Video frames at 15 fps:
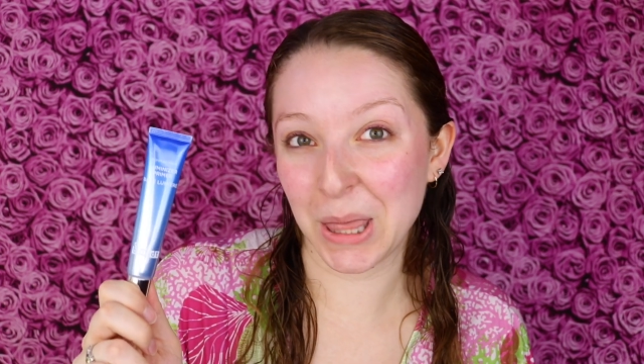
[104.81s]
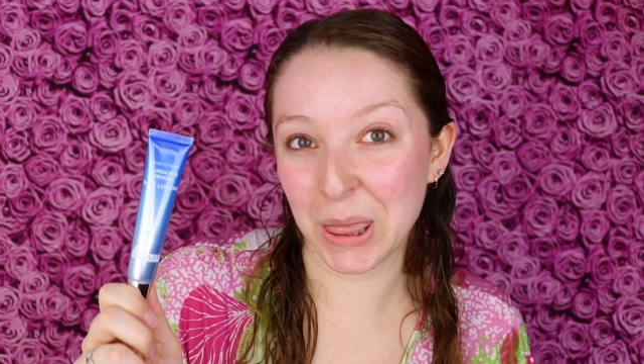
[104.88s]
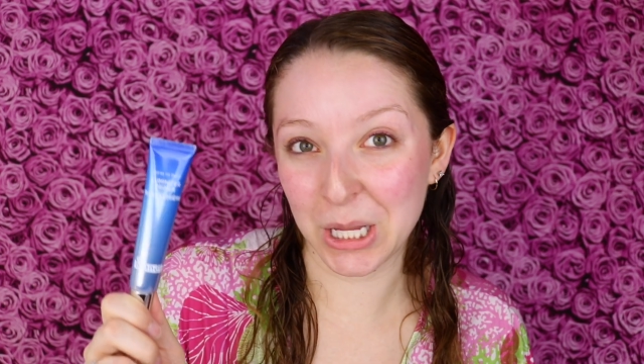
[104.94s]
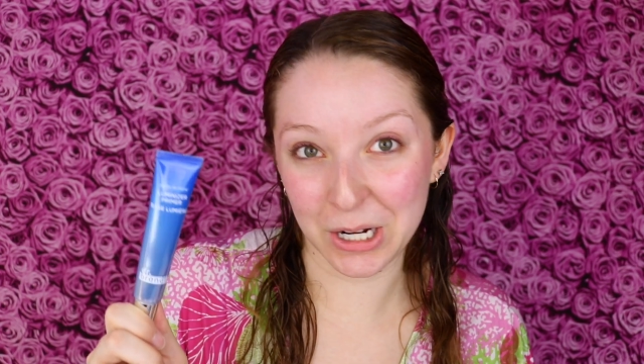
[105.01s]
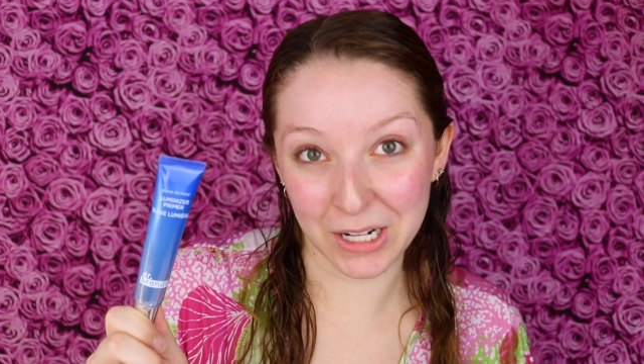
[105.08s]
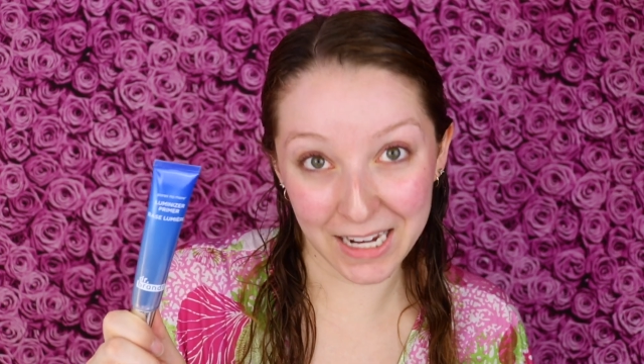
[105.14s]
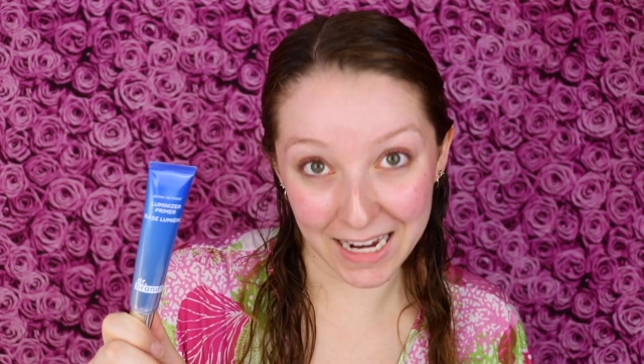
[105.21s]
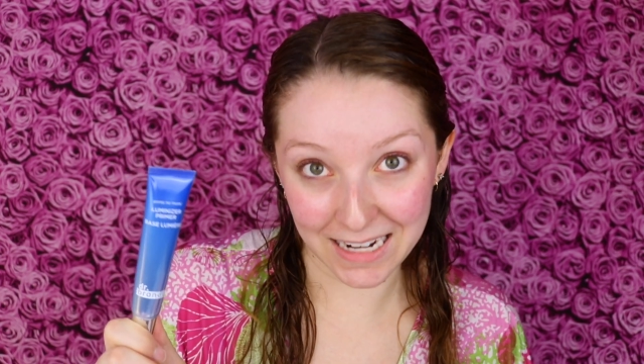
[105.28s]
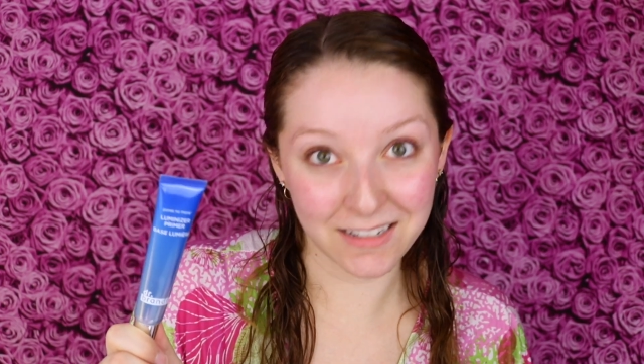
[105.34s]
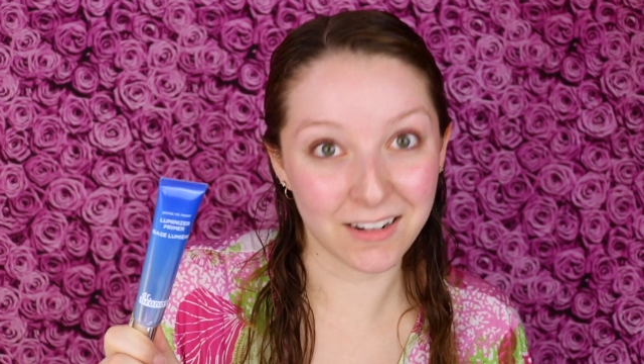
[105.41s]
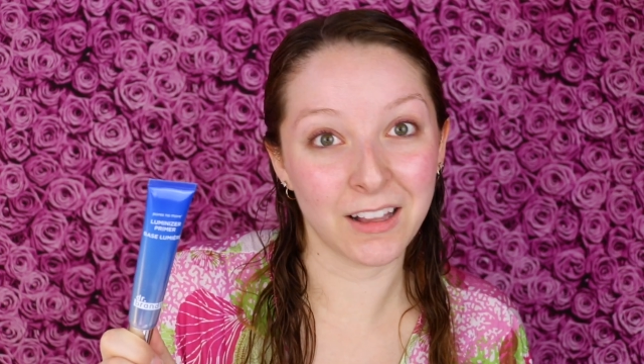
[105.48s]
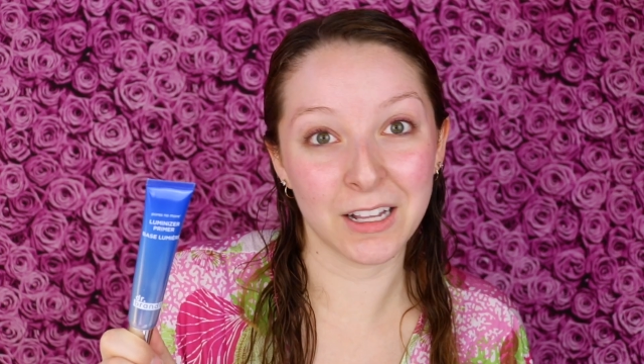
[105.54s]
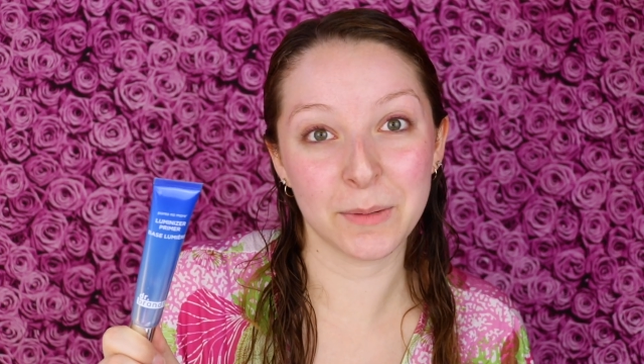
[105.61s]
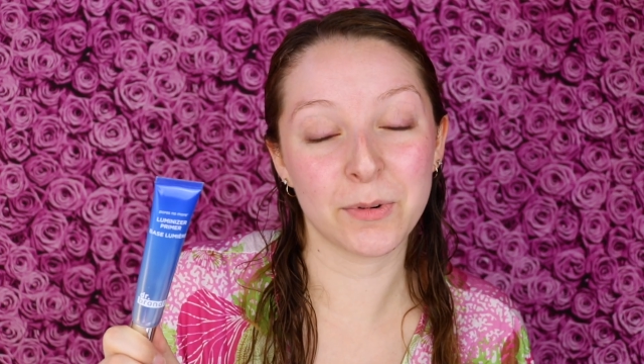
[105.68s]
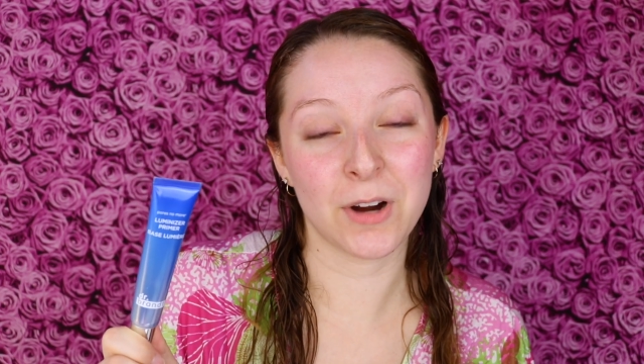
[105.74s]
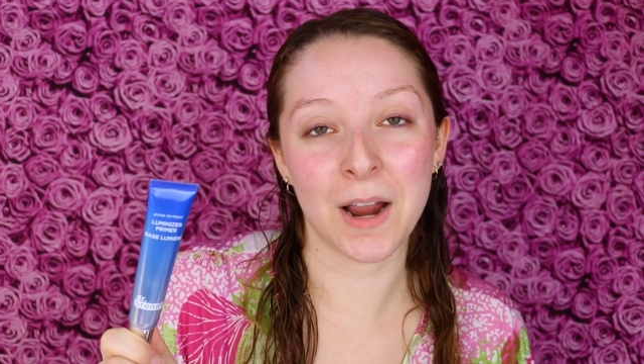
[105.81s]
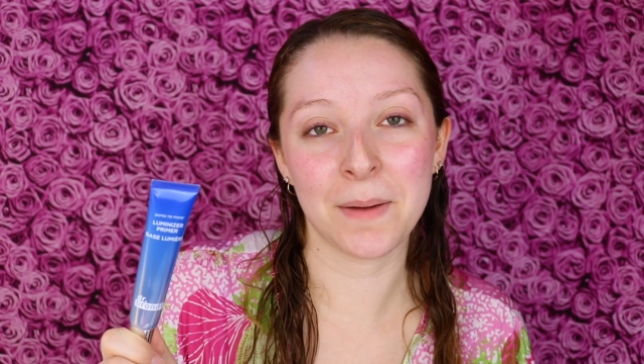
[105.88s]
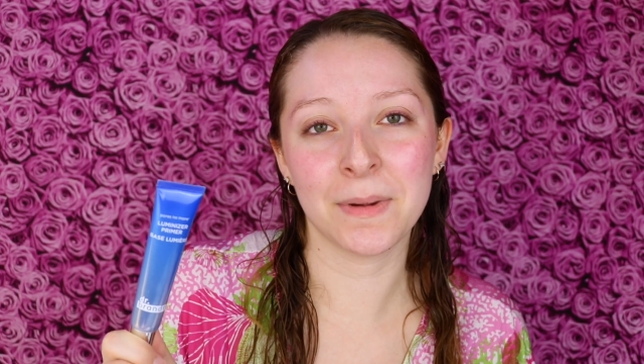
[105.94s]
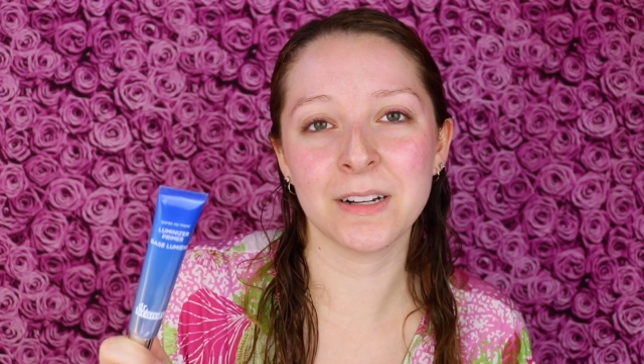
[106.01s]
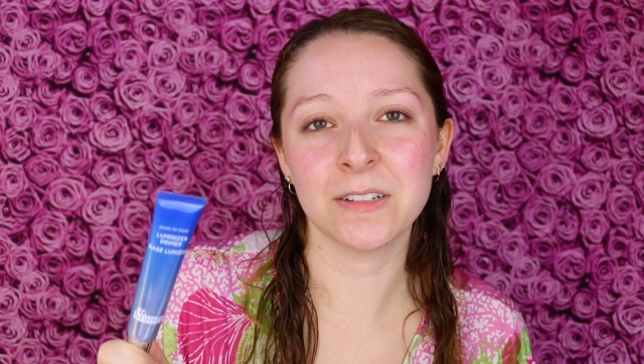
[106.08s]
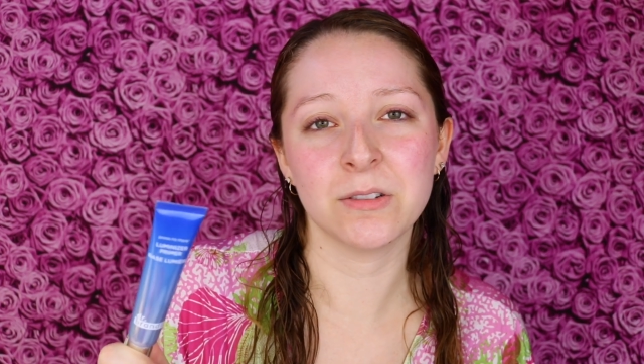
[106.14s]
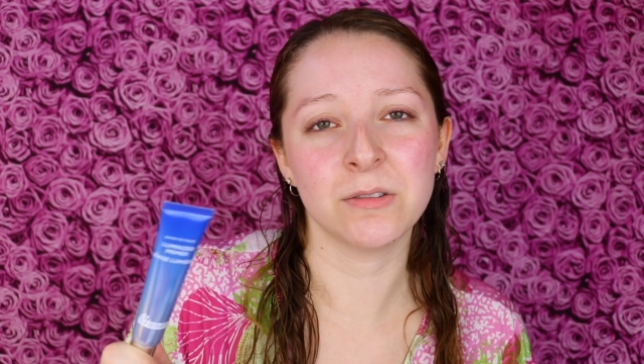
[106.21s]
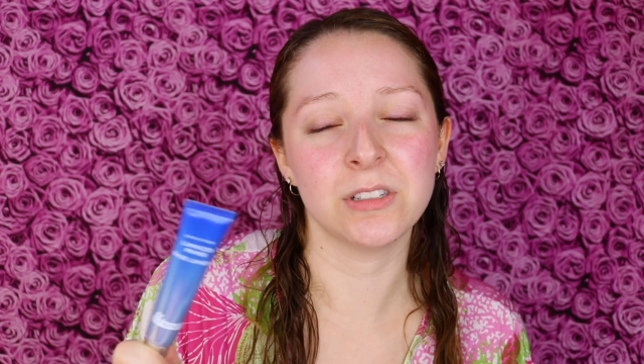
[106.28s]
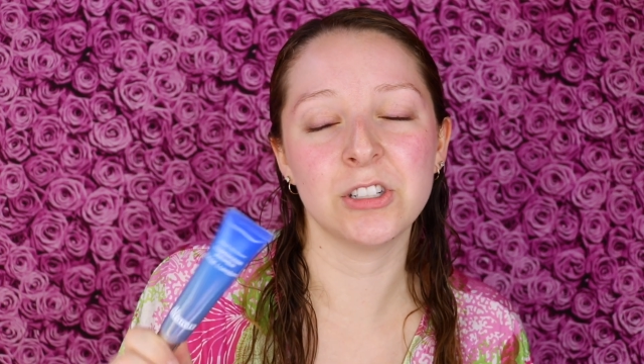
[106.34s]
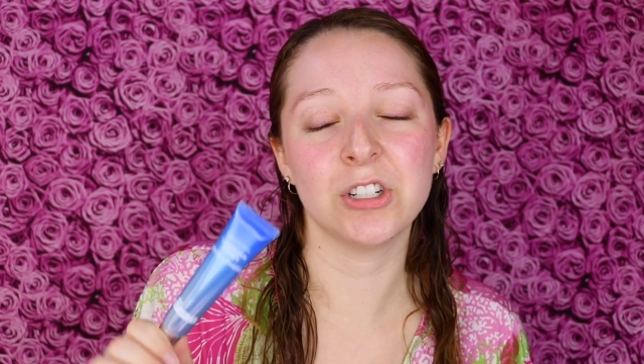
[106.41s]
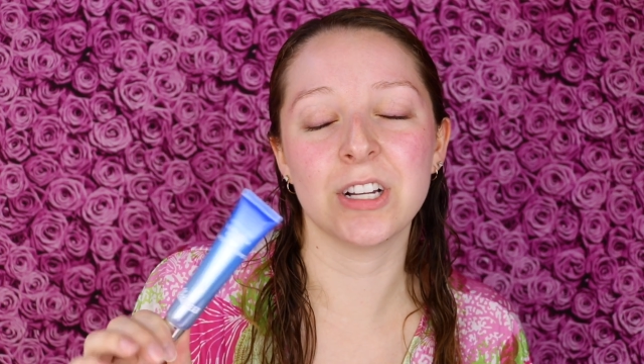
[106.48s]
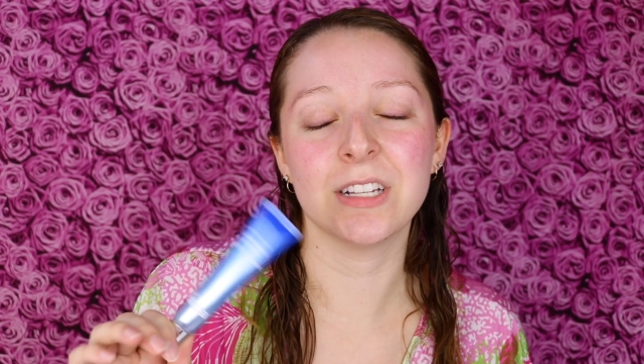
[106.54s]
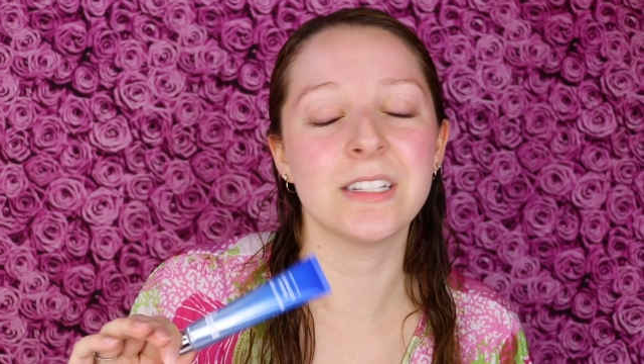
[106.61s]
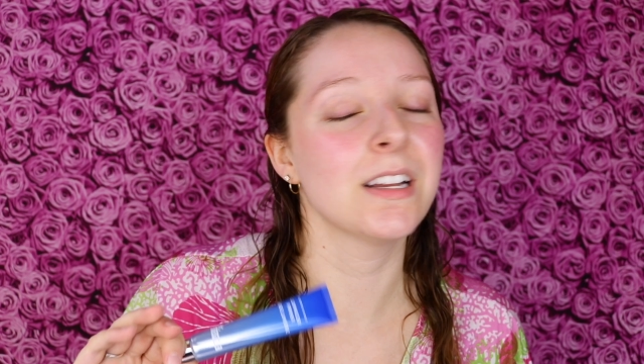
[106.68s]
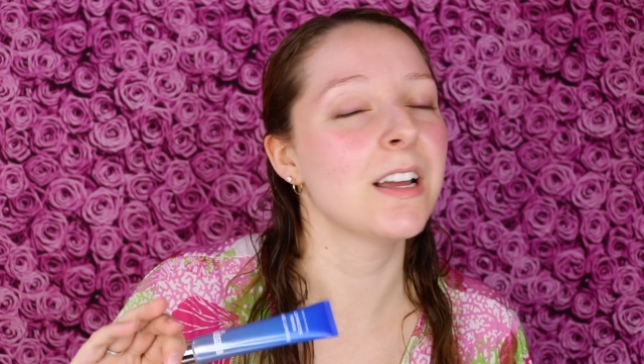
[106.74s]
$38 primer, so it's
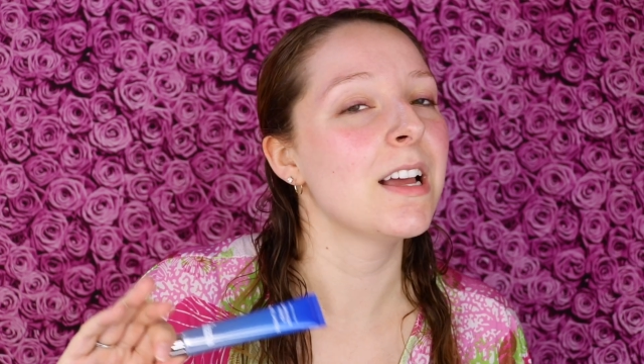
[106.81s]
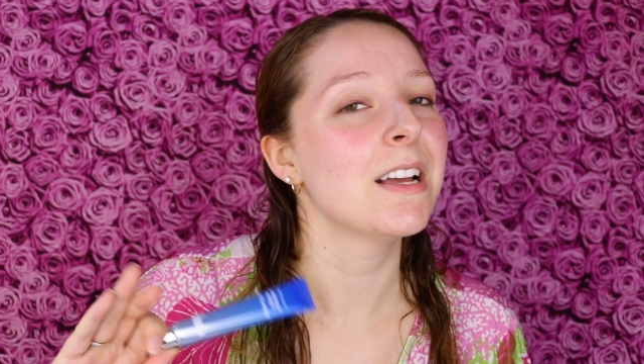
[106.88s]
just